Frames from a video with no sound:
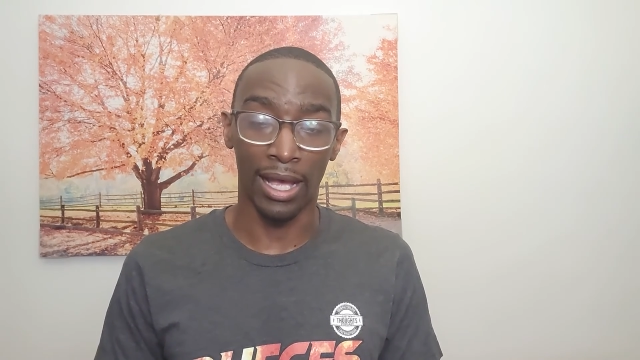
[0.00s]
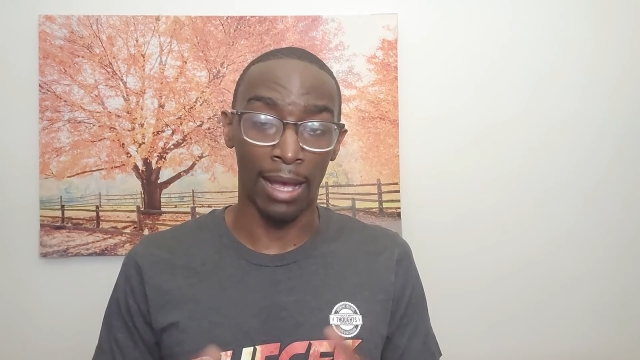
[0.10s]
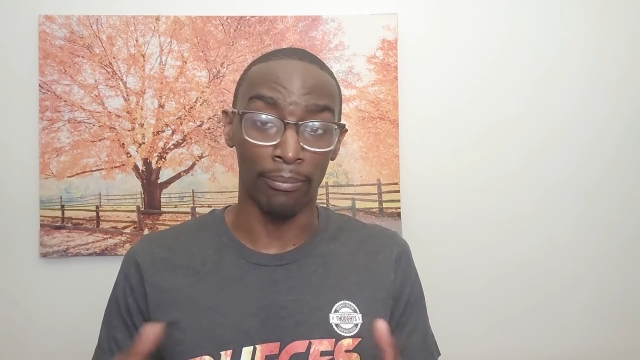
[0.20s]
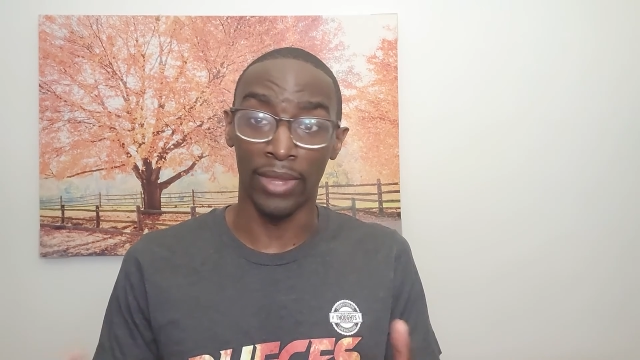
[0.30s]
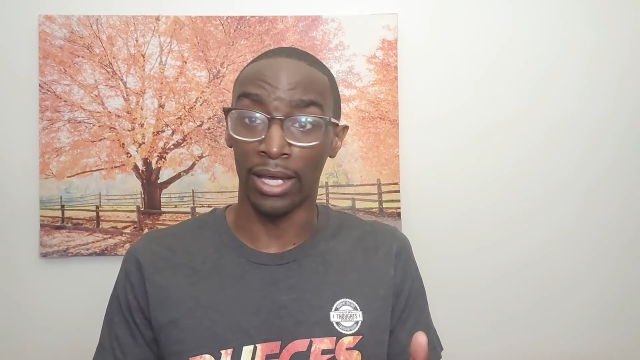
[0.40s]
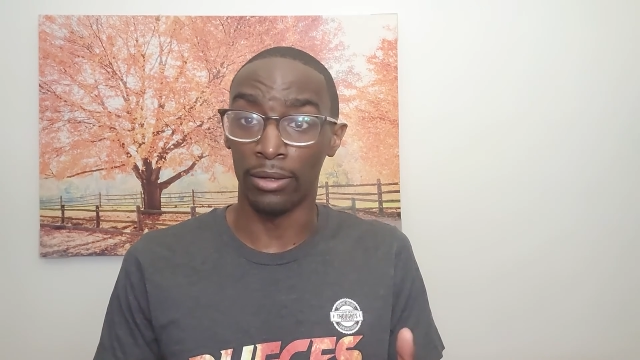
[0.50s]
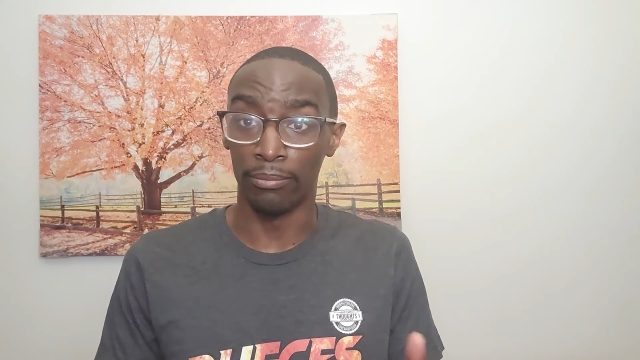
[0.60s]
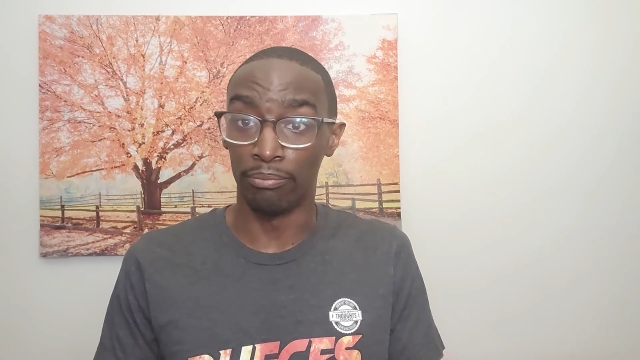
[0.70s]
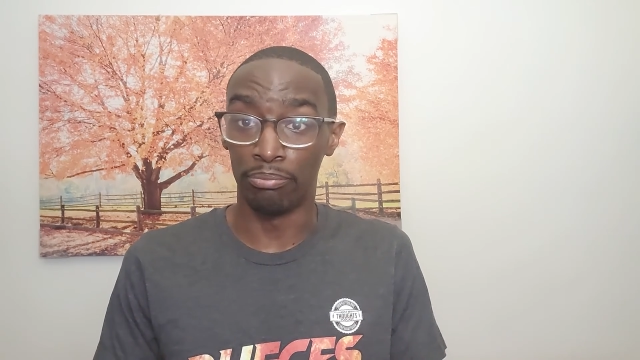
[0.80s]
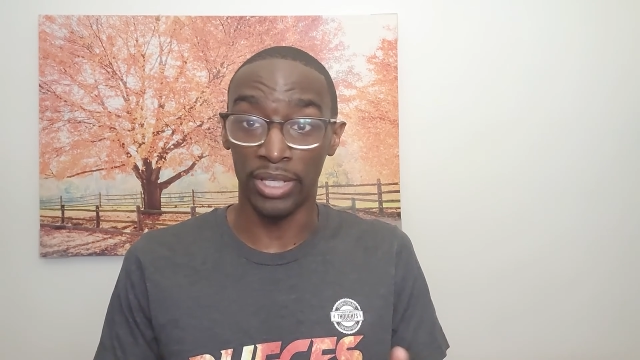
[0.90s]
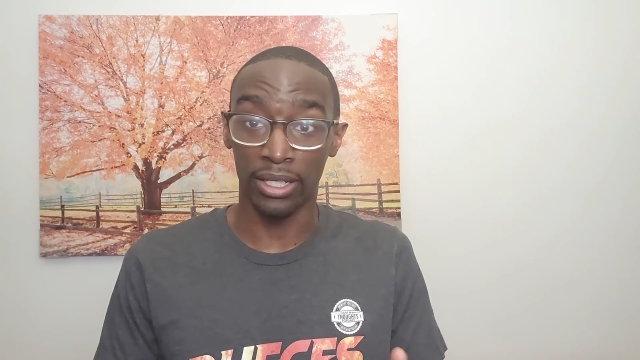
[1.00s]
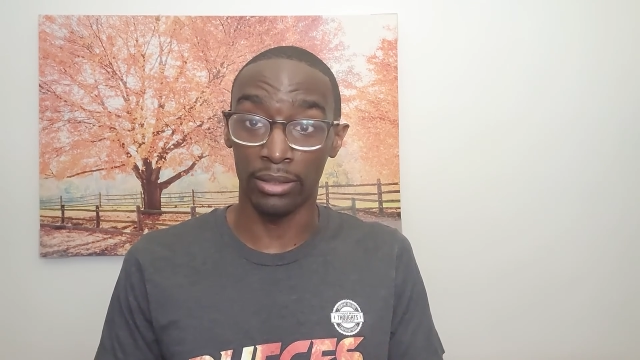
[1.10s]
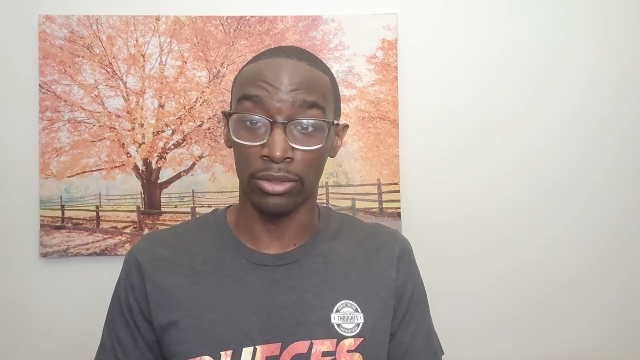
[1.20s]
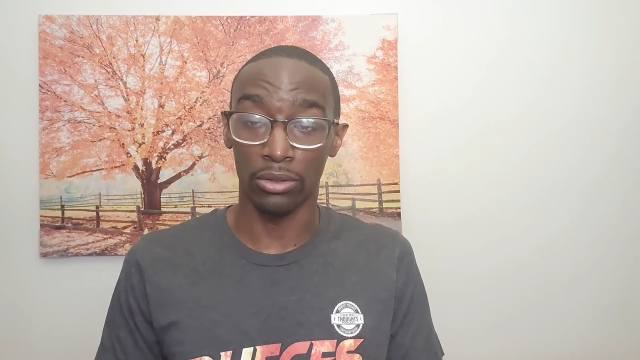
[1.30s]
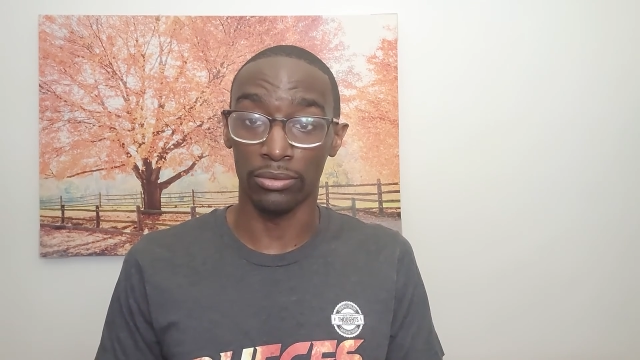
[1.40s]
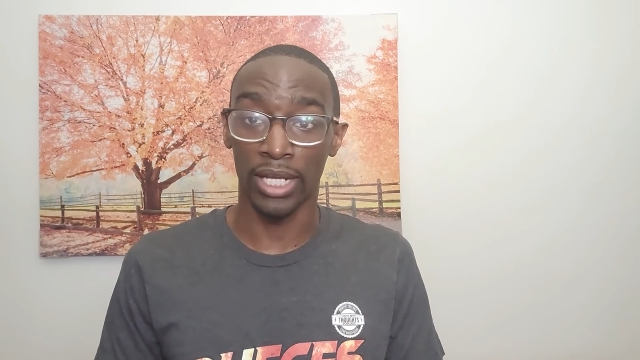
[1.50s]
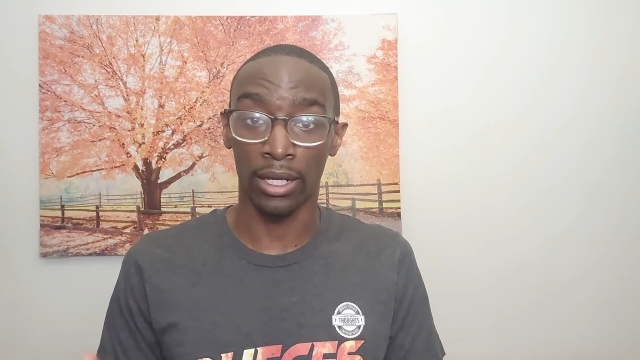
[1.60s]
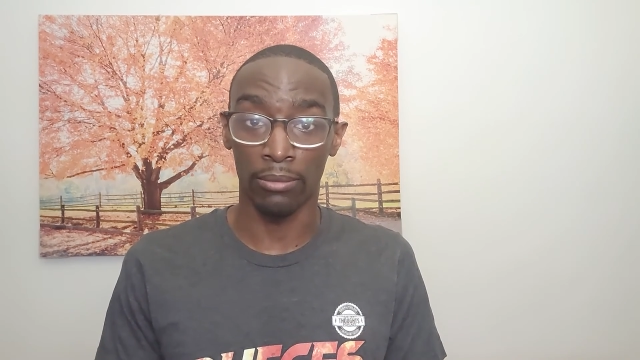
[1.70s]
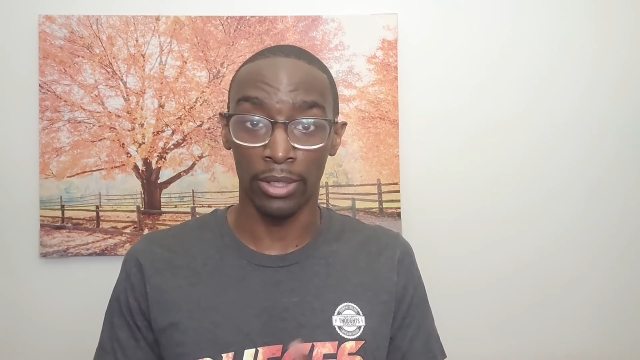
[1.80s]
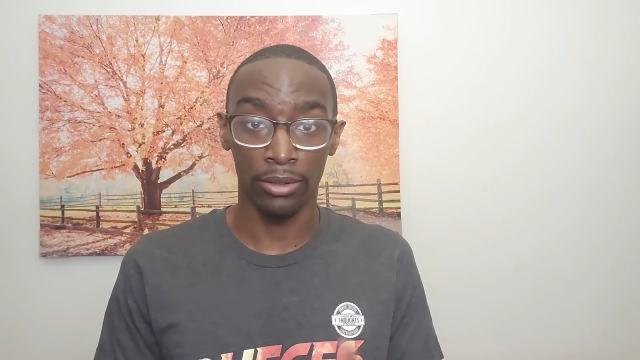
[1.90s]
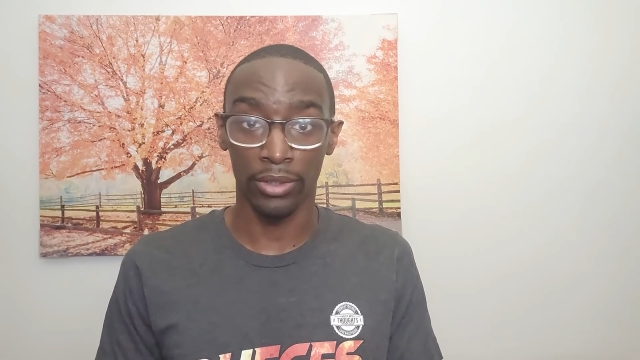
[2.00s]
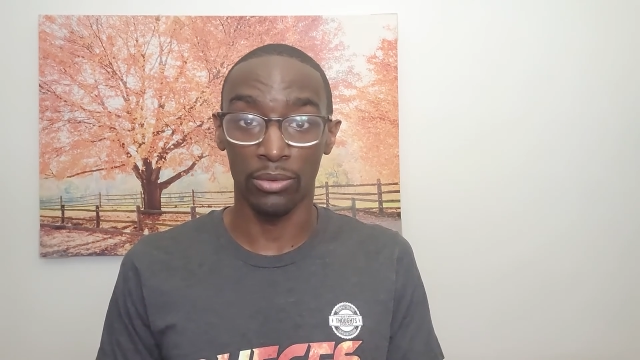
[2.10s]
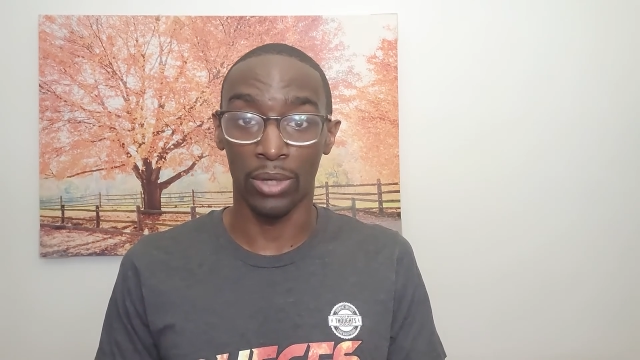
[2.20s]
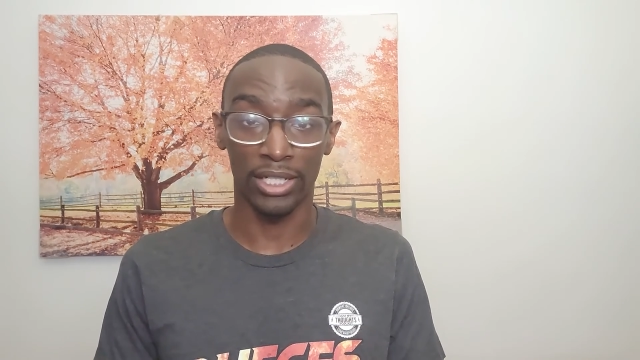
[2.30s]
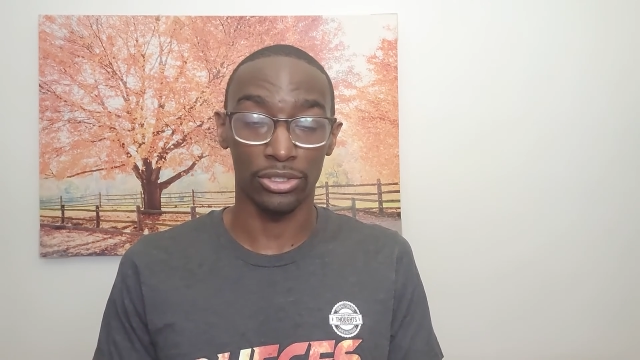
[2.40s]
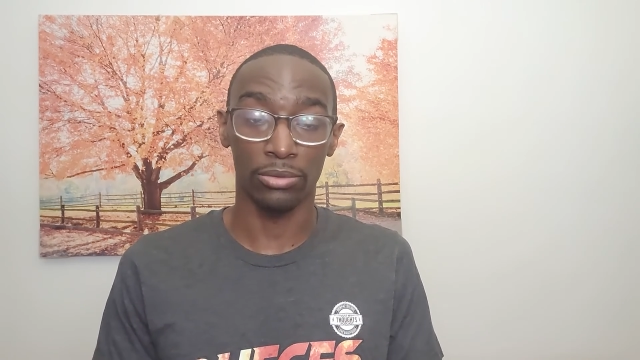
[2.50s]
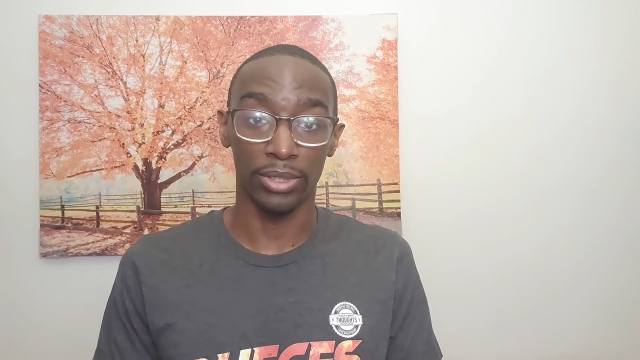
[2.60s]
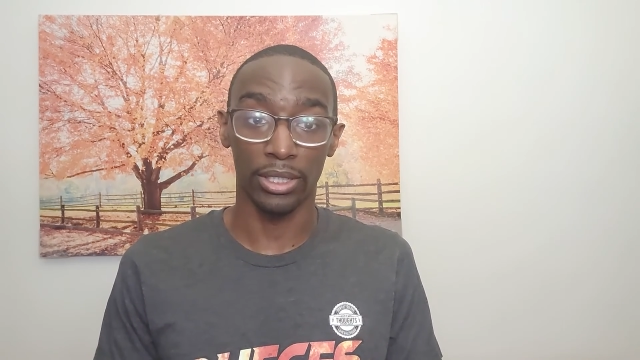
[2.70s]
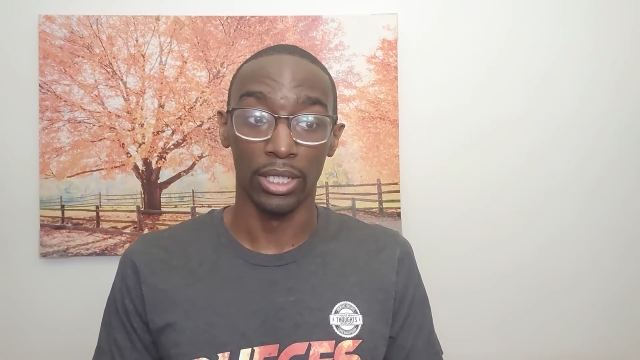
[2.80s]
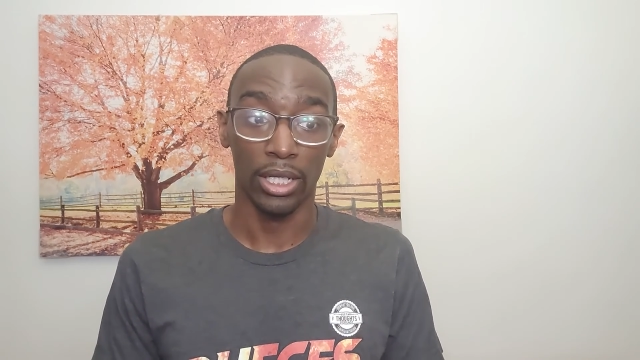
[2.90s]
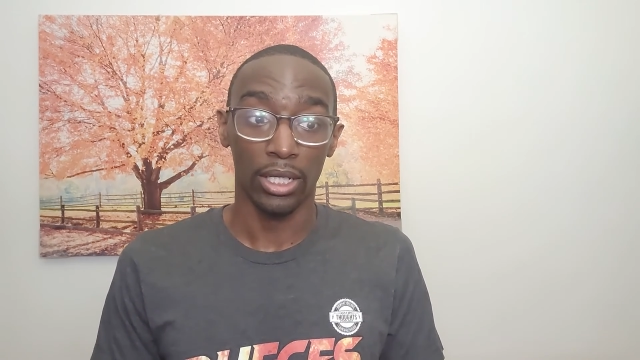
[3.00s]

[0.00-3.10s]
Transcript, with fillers: I'm not a big, you know, documentary watcher, but